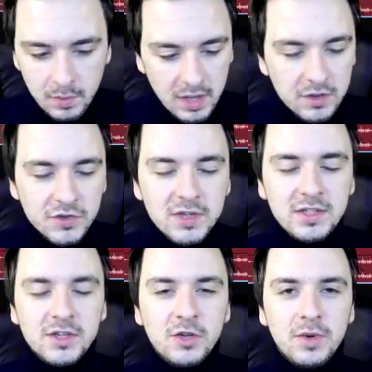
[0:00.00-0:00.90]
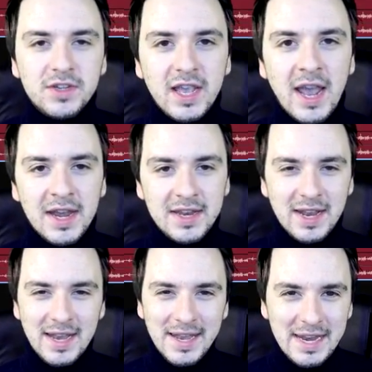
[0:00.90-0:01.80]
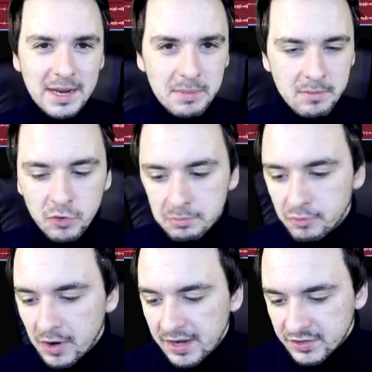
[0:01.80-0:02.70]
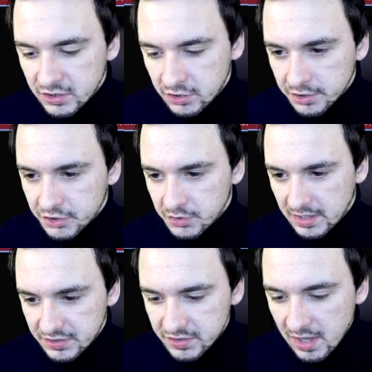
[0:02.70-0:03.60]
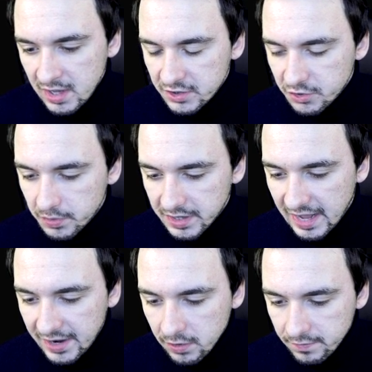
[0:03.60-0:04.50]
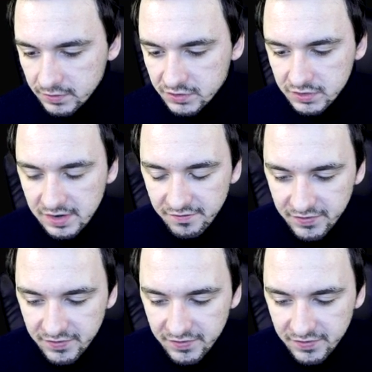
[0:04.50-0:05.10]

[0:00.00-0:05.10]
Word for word: we also need to do is add in a little bit more brightness and contrast. So we're going to head over to the